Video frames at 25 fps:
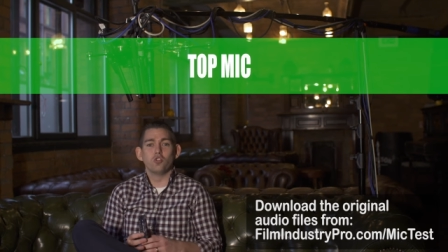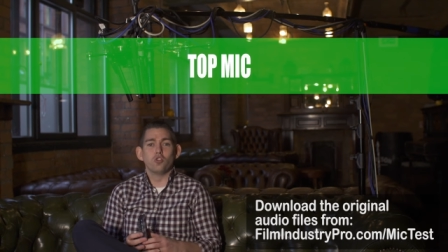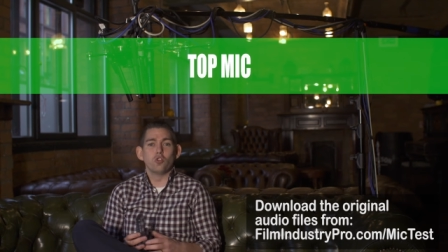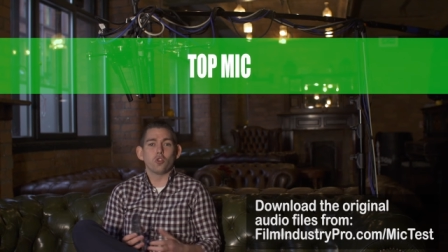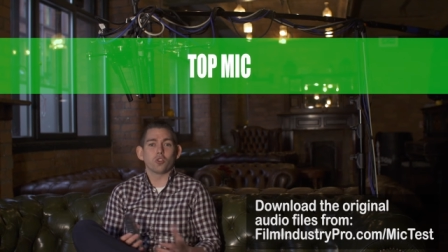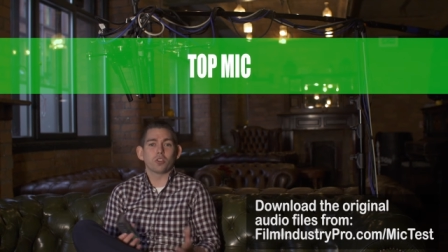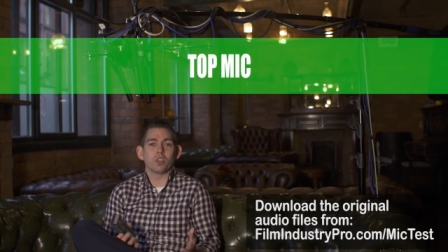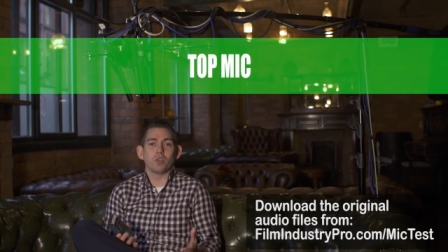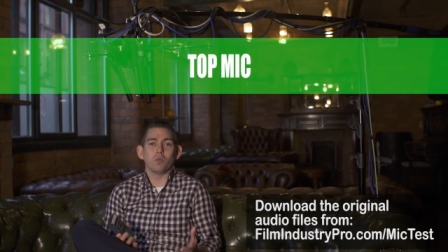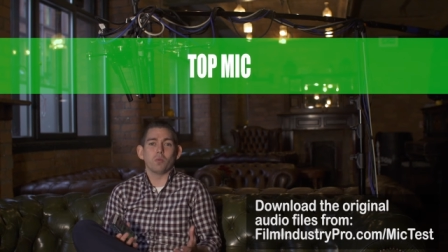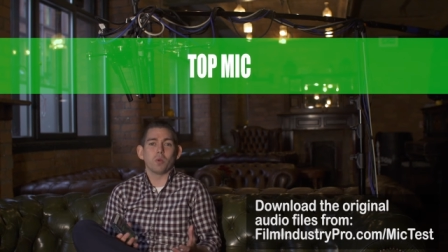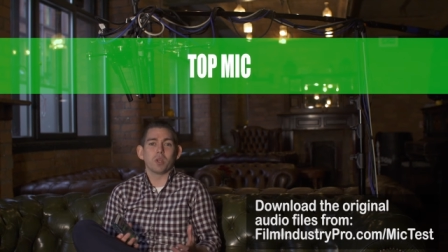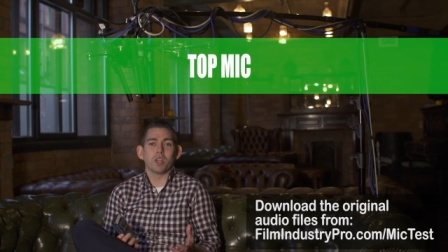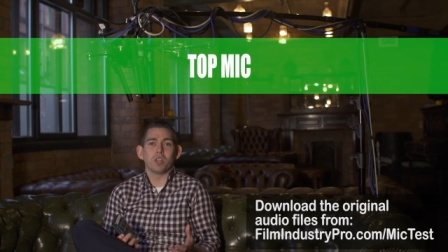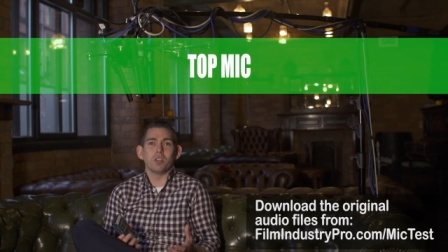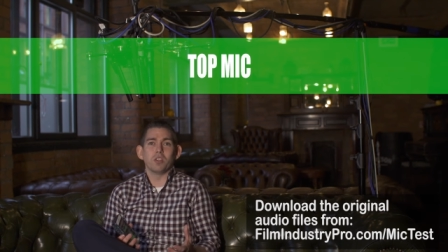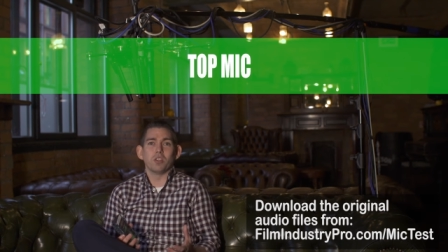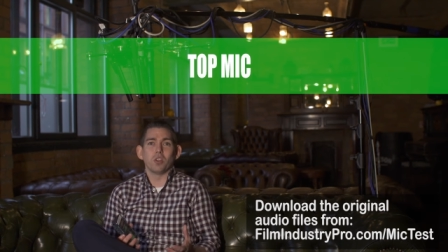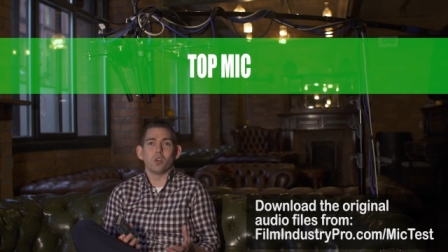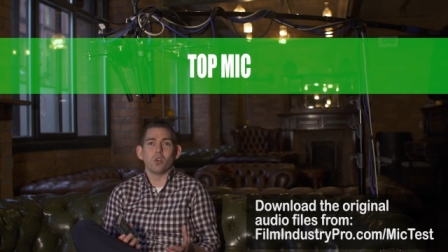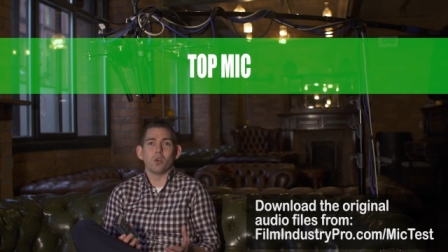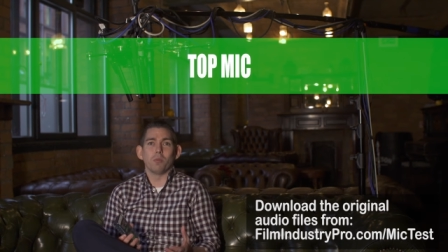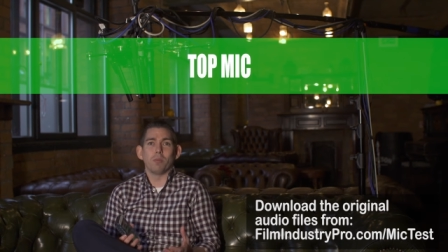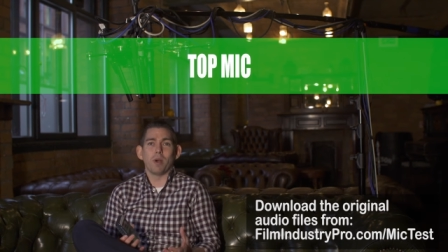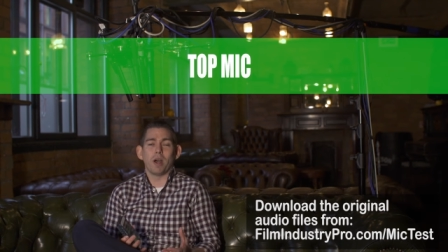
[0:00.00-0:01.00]
nothing we can
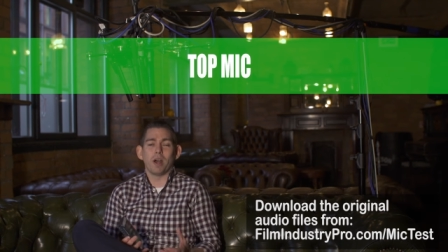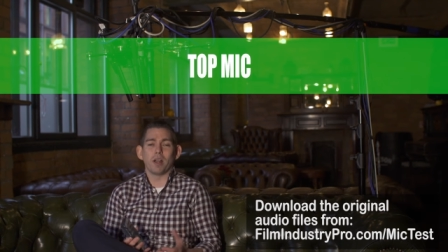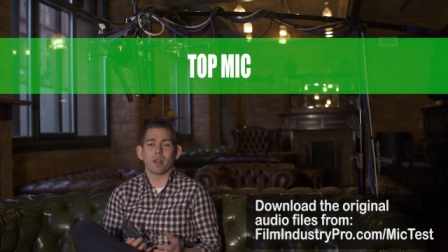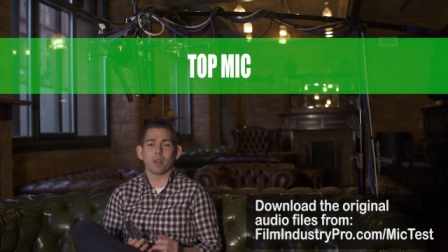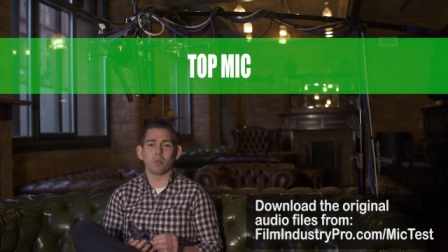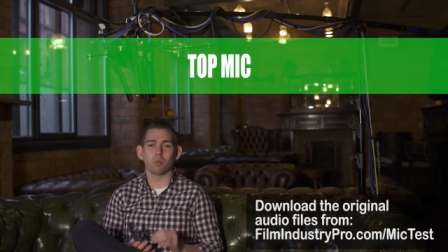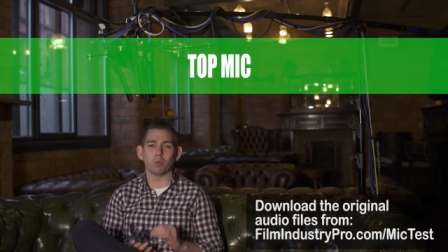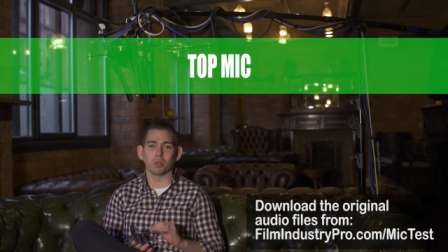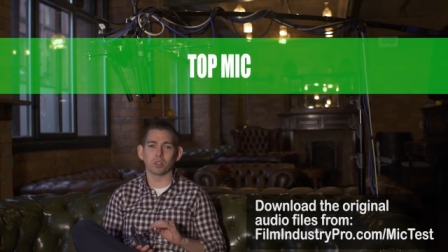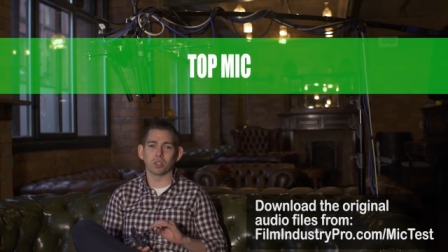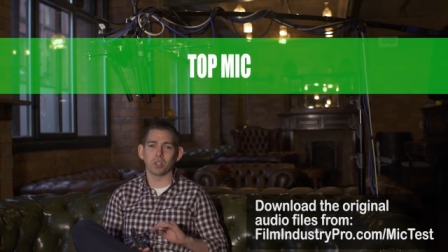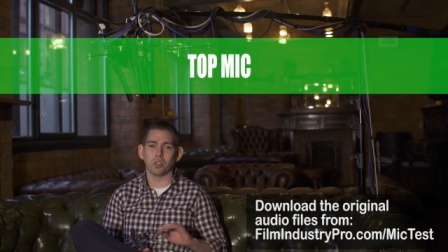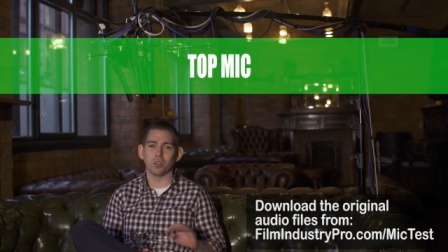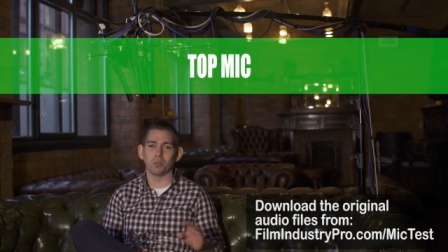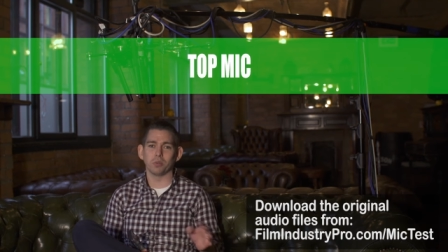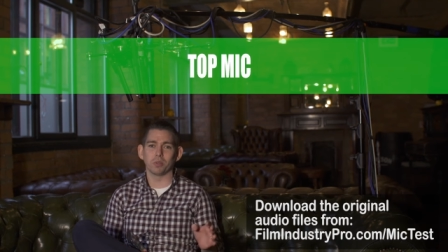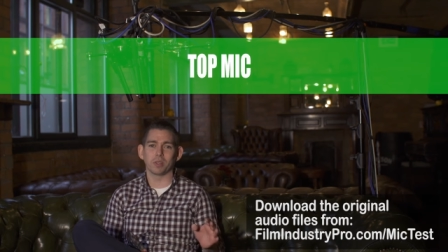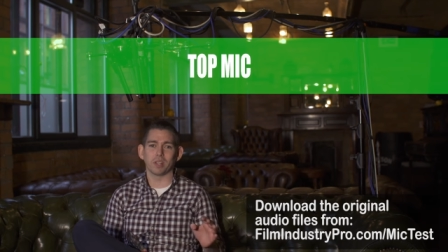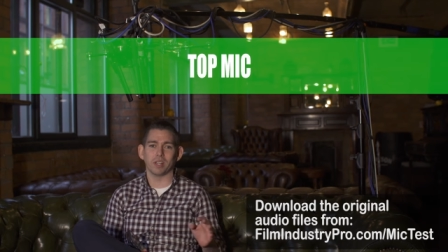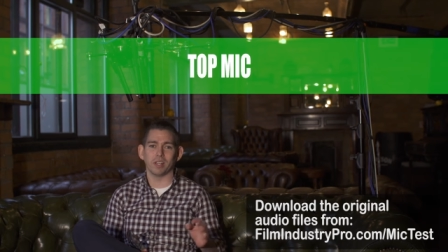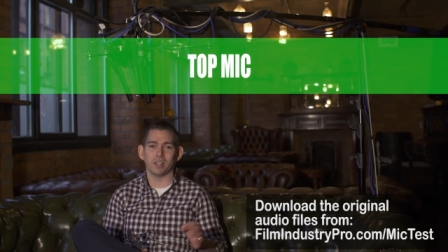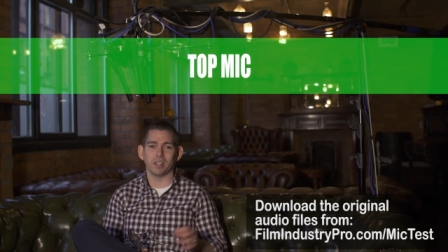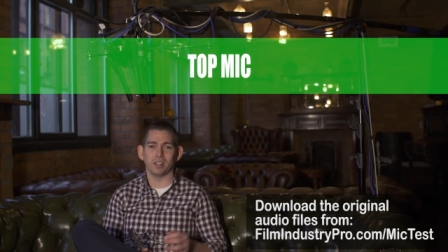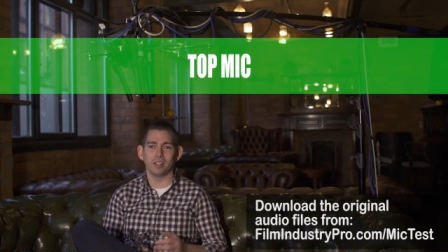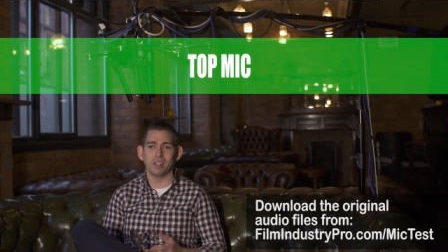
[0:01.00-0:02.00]
do about it. We'll deal with
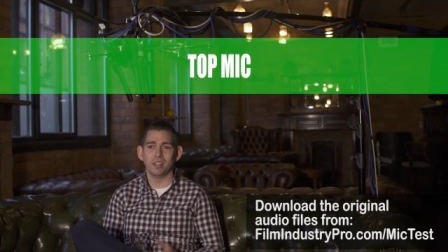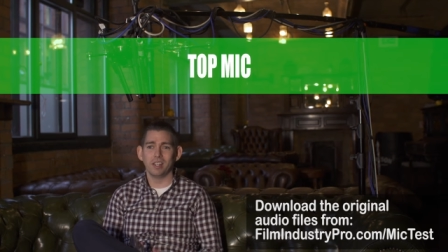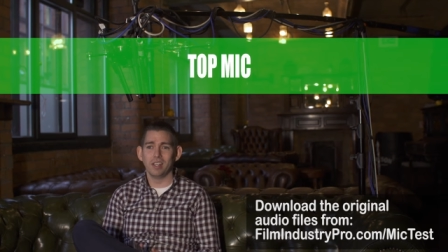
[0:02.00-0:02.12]
that